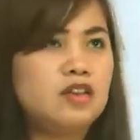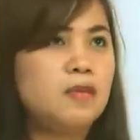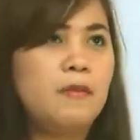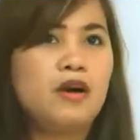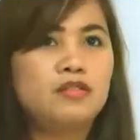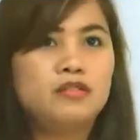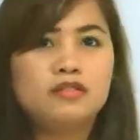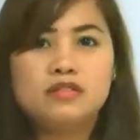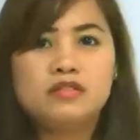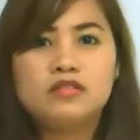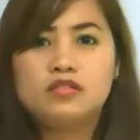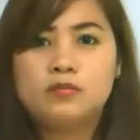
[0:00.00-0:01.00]
think
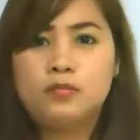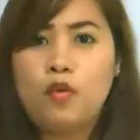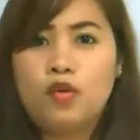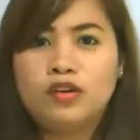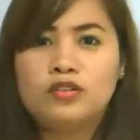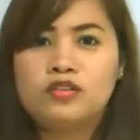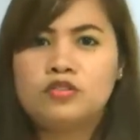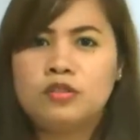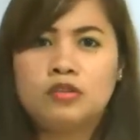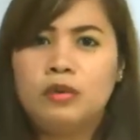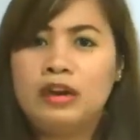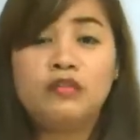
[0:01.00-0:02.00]
about sports
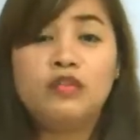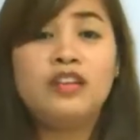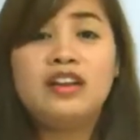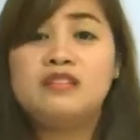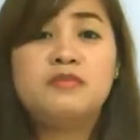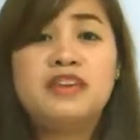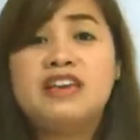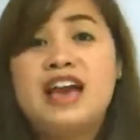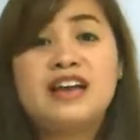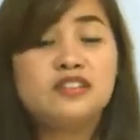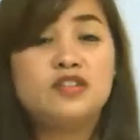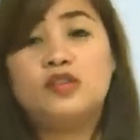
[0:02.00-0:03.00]
or whatever that is being
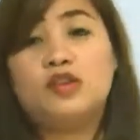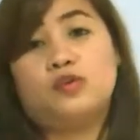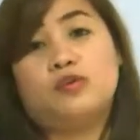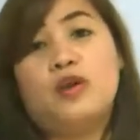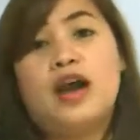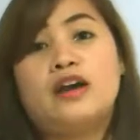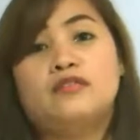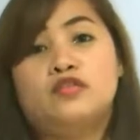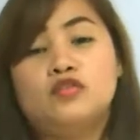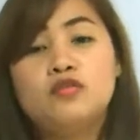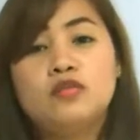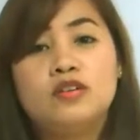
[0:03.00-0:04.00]
asked of you. You have
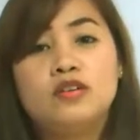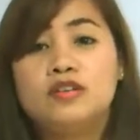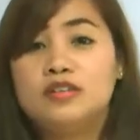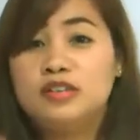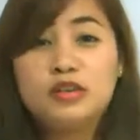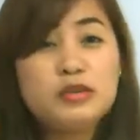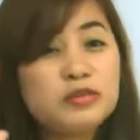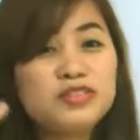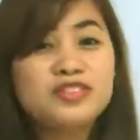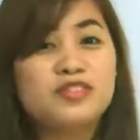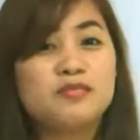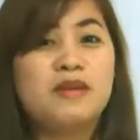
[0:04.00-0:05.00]
to
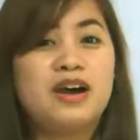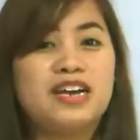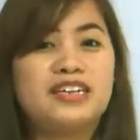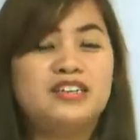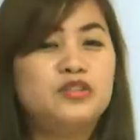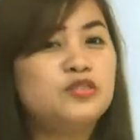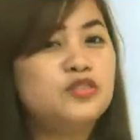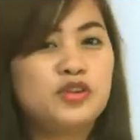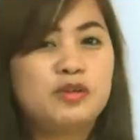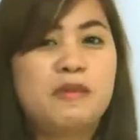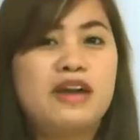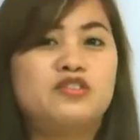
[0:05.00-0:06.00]
use your mind, use
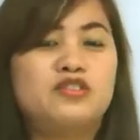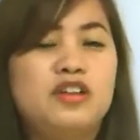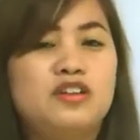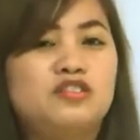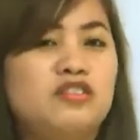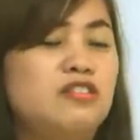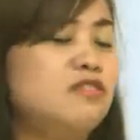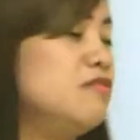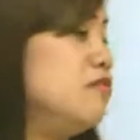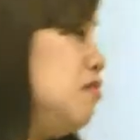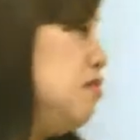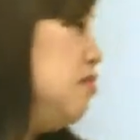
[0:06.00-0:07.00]
your imagination.